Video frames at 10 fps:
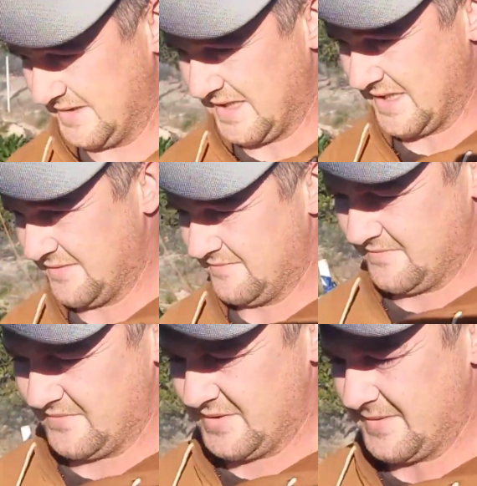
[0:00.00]
time,
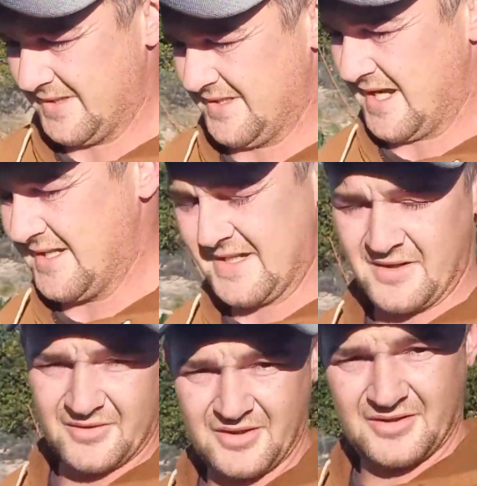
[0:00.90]
spent a night
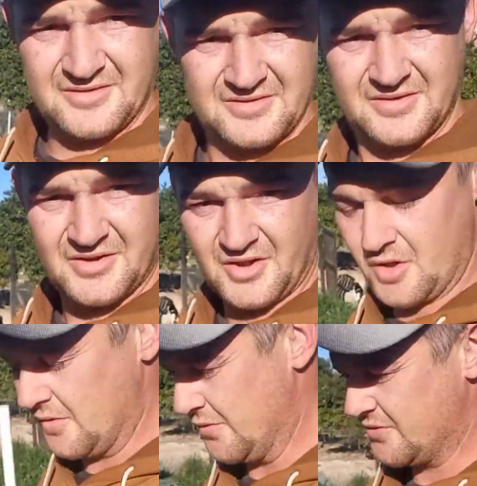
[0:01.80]
down at the
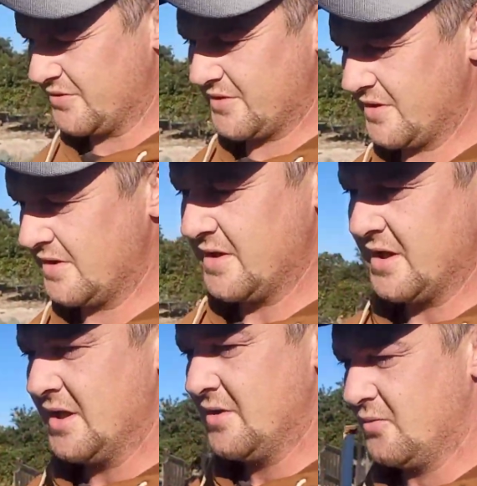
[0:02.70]
coast.
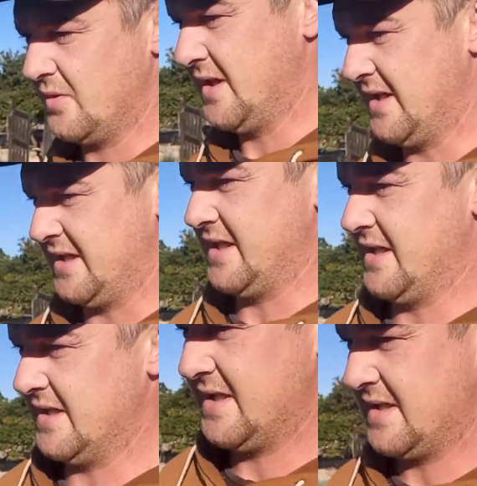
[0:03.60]
What did